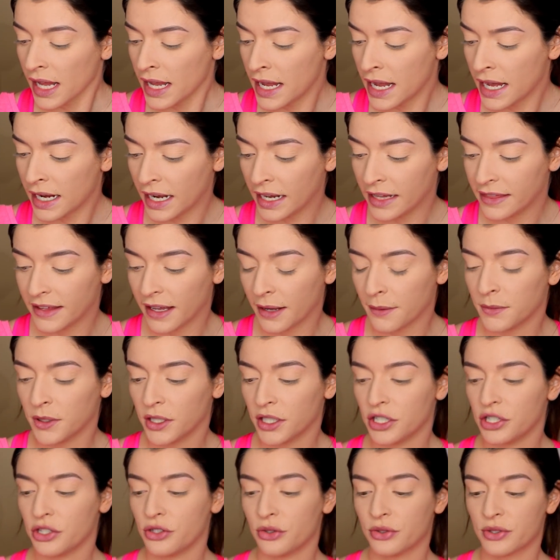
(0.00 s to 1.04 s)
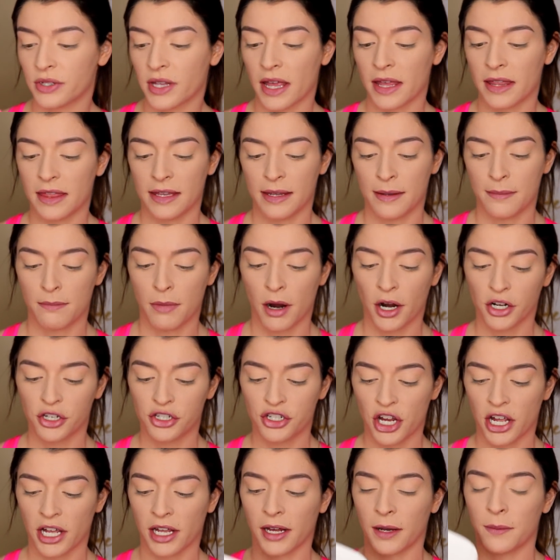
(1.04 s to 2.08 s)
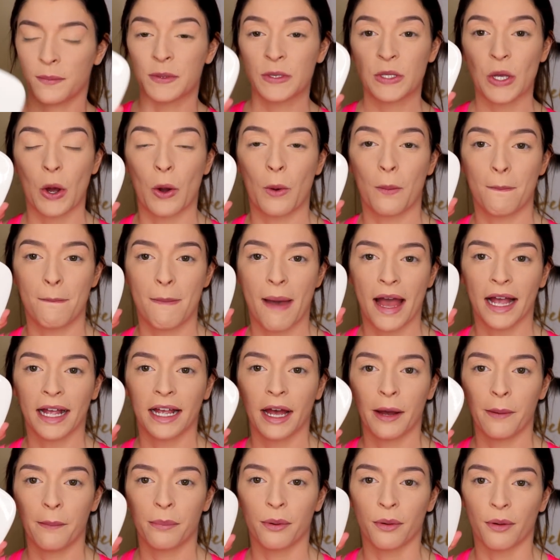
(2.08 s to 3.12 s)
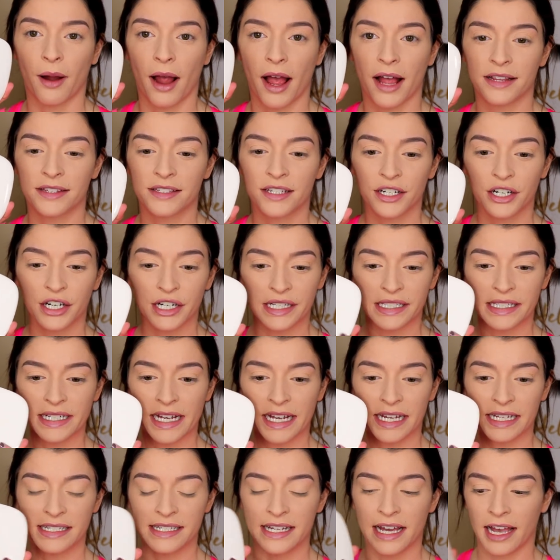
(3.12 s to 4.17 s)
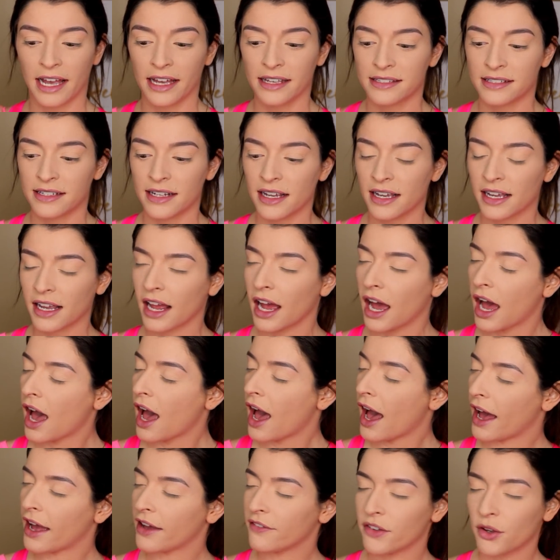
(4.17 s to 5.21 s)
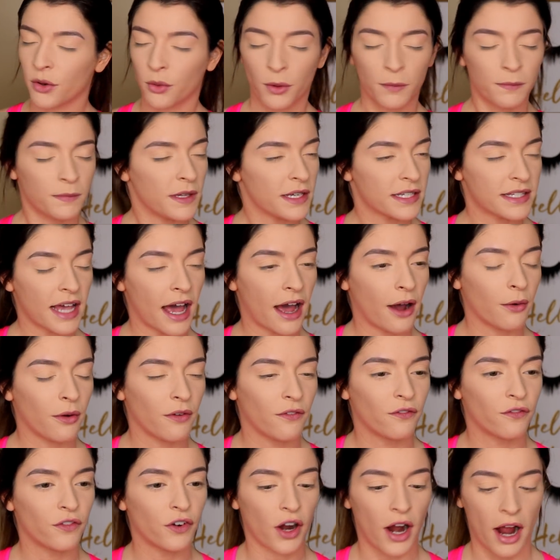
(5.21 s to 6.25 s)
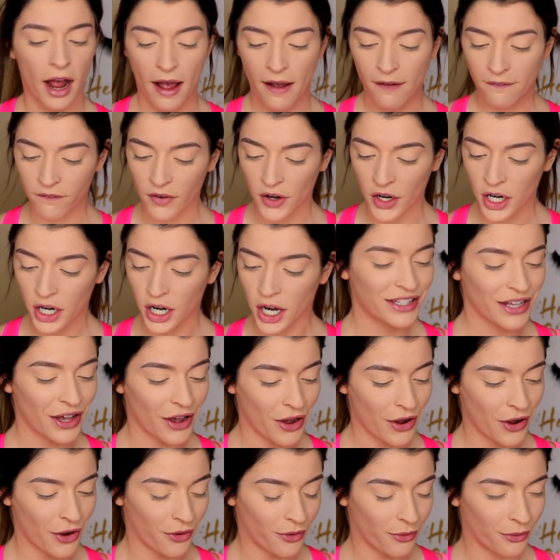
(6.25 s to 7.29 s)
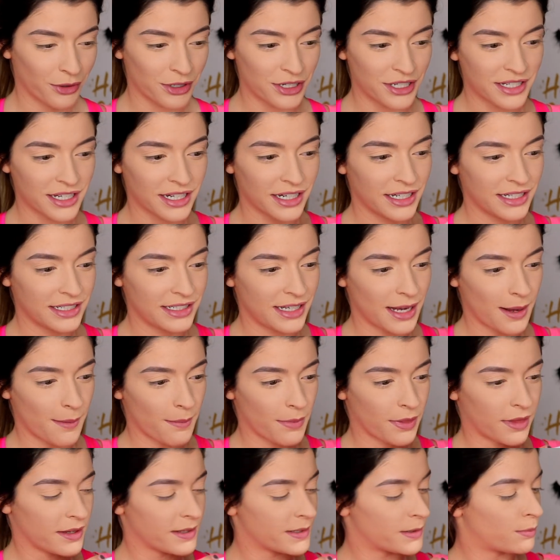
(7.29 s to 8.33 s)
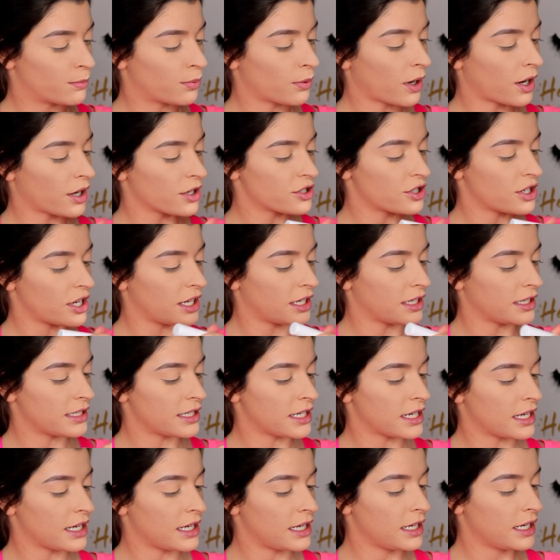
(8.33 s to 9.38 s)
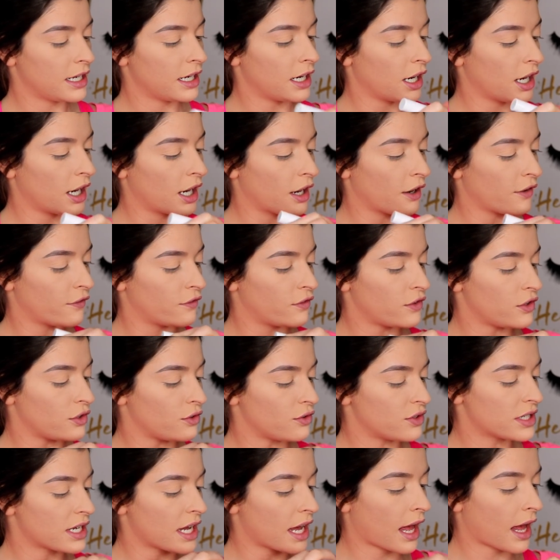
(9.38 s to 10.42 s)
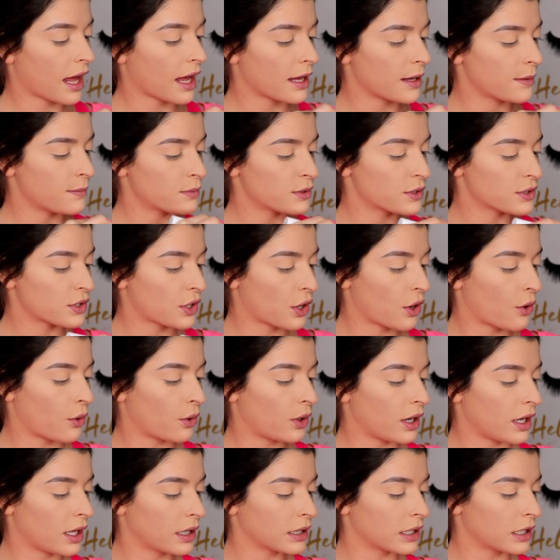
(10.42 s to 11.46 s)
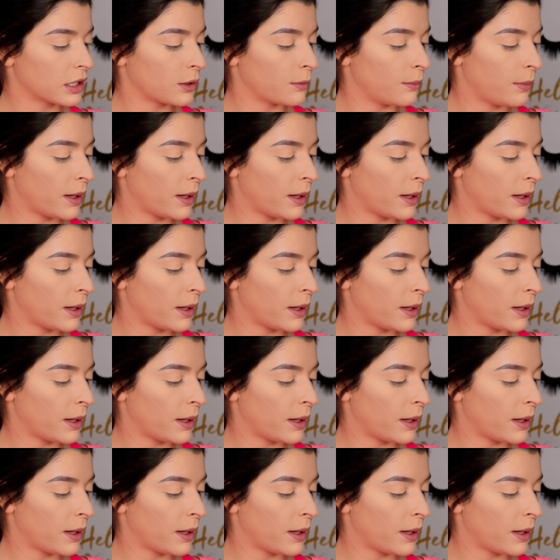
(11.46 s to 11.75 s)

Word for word: And I think I'm going to use the Marc Jacobs Omega Bronzer in Tantastic. I haven't whipped this out in forever. So we're just going to dip this brush into here a few times, coat it a little